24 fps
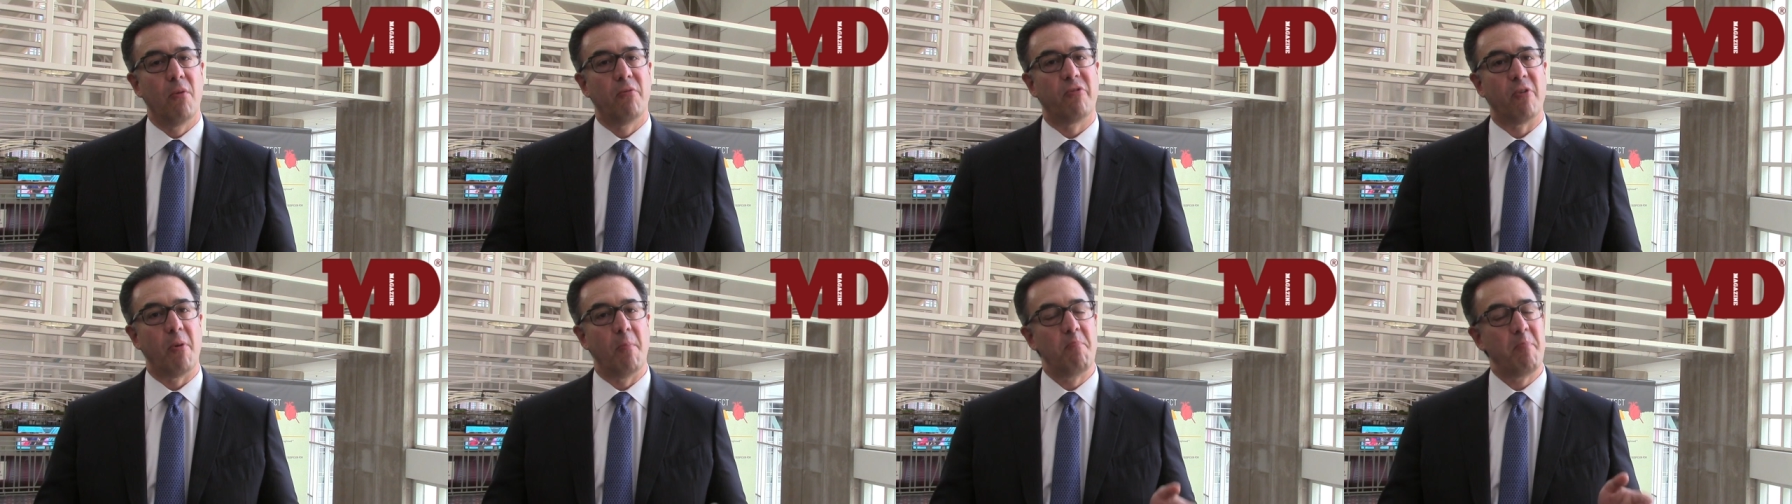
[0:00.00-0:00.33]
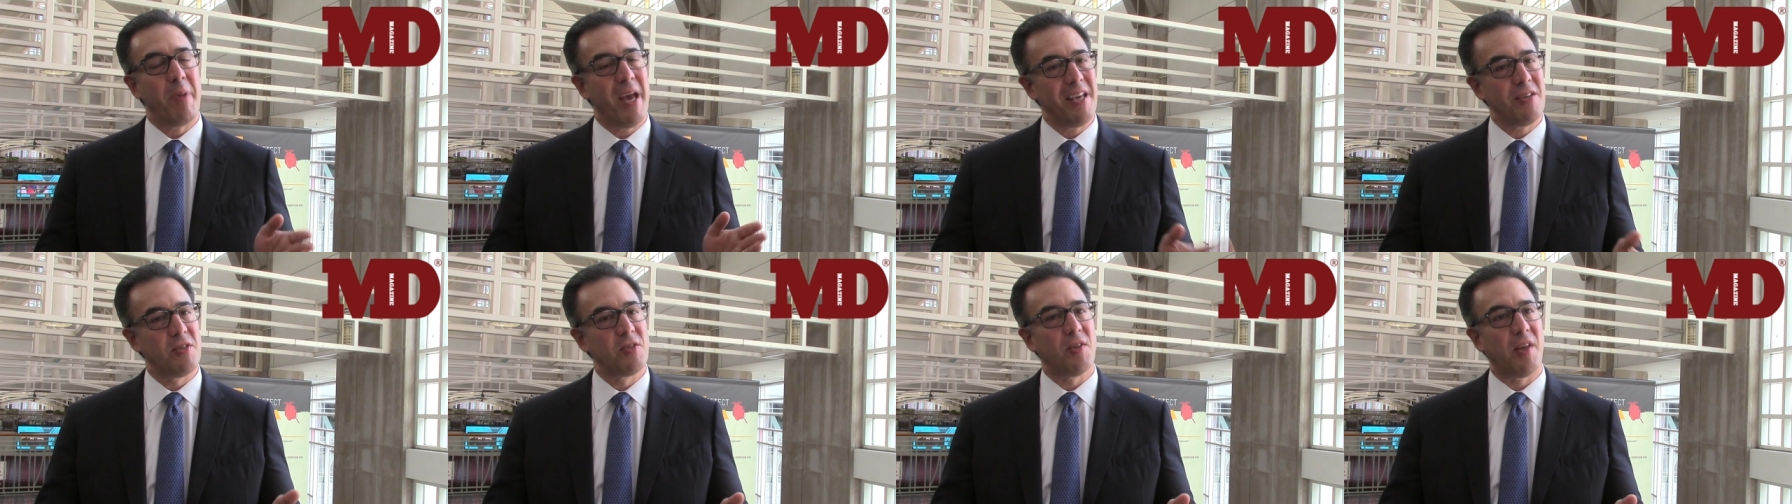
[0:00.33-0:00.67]
From
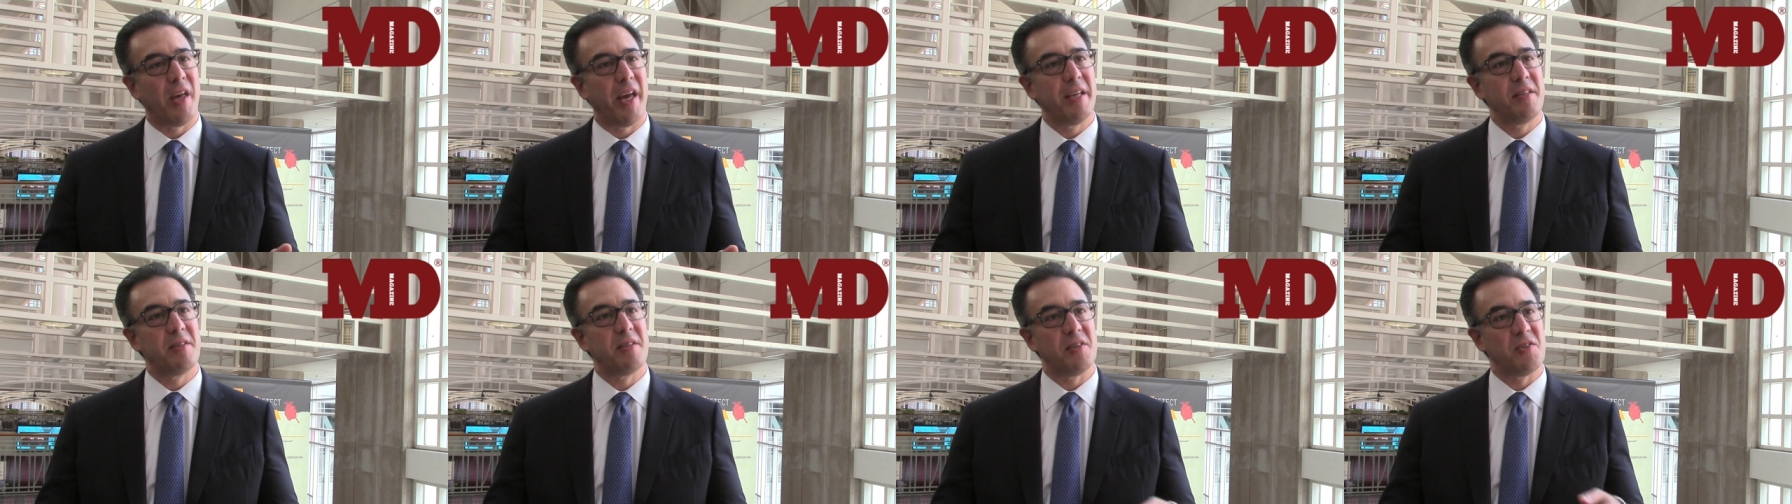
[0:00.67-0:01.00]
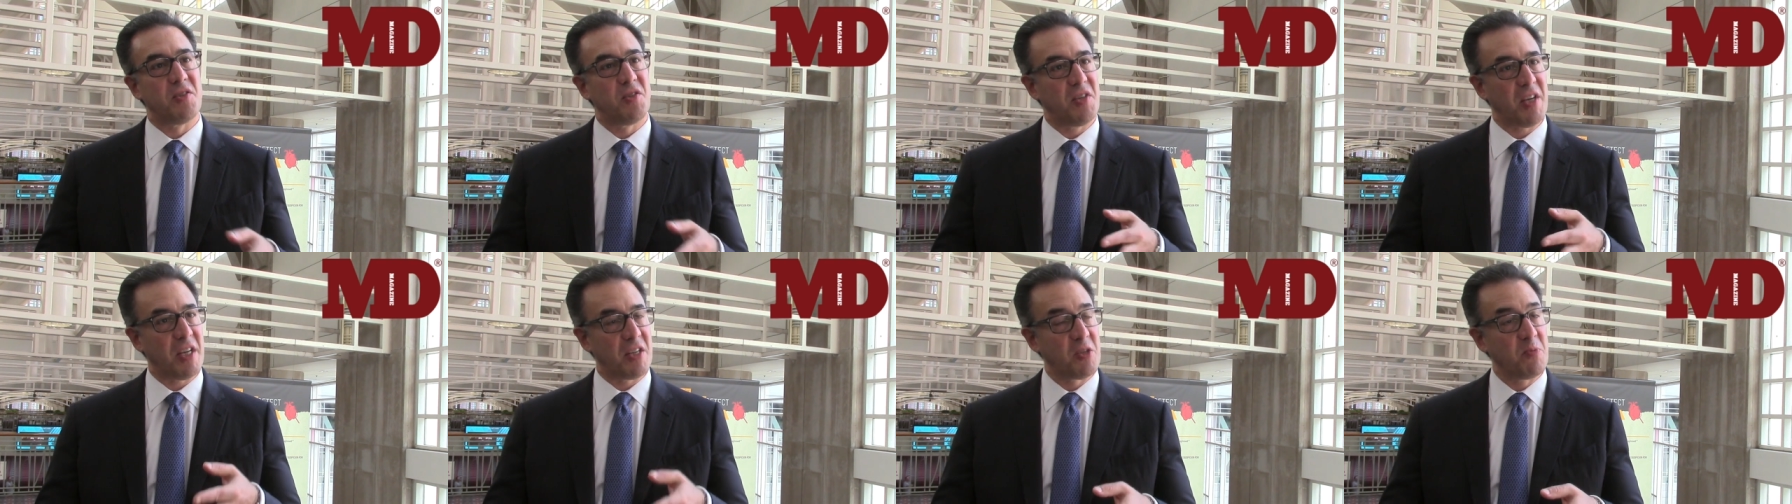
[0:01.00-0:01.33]
baseline to
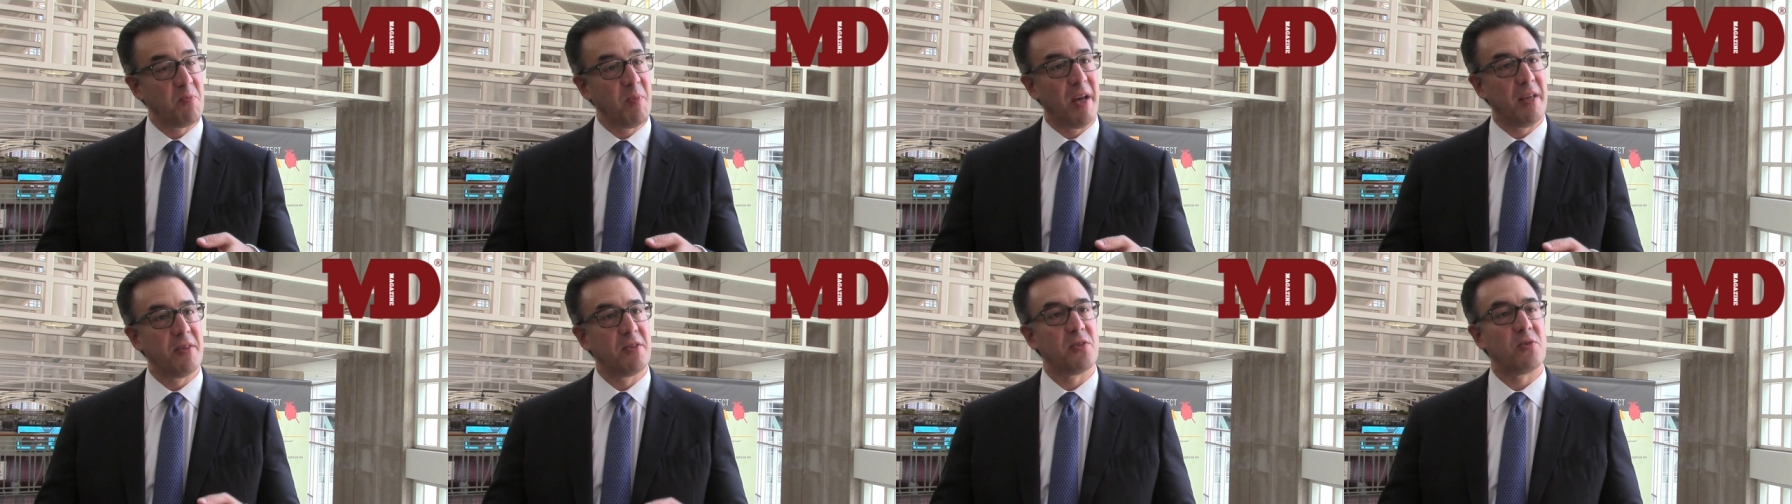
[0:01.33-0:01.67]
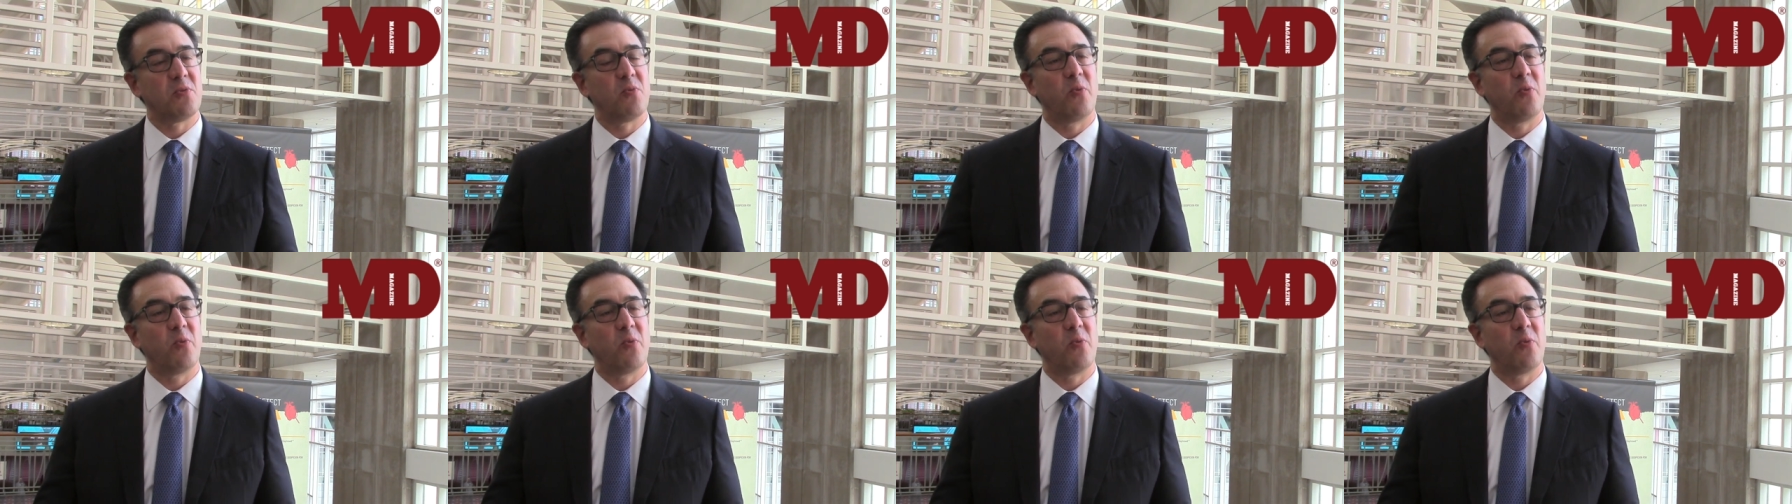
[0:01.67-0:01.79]
six months,